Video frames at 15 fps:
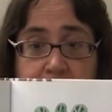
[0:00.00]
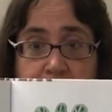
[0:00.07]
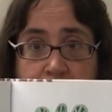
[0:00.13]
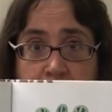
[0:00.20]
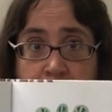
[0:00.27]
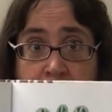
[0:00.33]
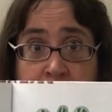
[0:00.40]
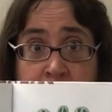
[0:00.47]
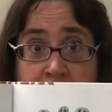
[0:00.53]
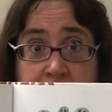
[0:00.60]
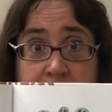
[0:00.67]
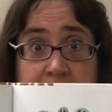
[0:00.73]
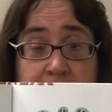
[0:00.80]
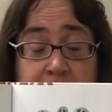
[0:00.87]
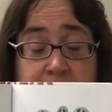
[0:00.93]
saw her
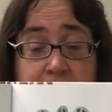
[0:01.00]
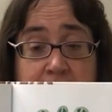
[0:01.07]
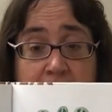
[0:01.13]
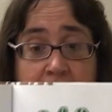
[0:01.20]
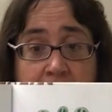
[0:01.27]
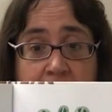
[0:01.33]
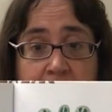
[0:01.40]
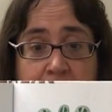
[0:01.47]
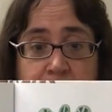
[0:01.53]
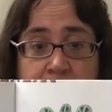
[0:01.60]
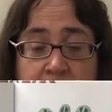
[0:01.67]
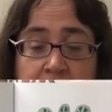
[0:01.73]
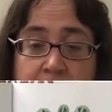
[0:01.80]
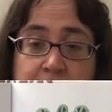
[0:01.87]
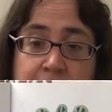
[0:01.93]
at
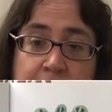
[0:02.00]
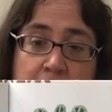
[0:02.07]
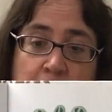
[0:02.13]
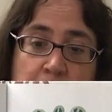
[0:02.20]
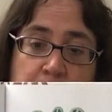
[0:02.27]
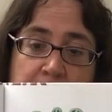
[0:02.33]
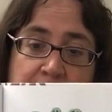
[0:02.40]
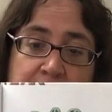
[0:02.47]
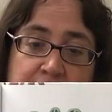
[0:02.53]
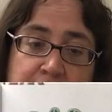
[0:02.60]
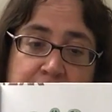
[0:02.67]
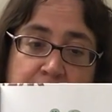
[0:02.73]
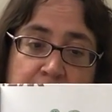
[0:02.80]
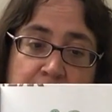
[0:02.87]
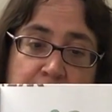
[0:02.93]
lunchtime. Nobody
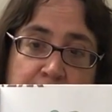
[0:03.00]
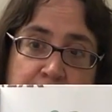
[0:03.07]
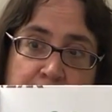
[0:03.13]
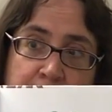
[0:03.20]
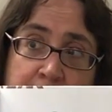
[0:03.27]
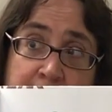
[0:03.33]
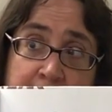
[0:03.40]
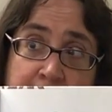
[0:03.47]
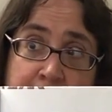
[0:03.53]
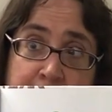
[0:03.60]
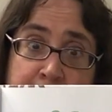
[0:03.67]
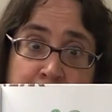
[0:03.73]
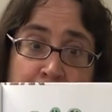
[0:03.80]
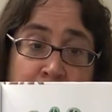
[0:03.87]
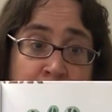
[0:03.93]
saw her
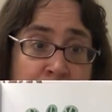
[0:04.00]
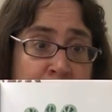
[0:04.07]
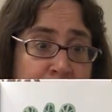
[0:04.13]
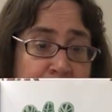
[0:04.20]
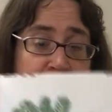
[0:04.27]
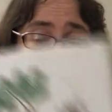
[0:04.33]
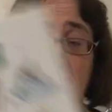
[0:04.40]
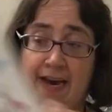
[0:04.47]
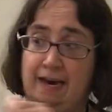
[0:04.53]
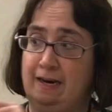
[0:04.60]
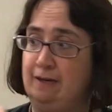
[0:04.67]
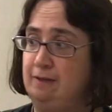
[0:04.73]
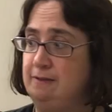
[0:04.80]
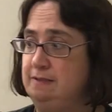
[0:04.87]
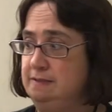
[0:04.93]
here or
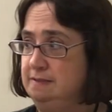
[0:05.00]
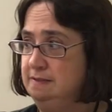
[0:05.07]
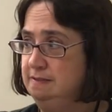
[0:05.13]
there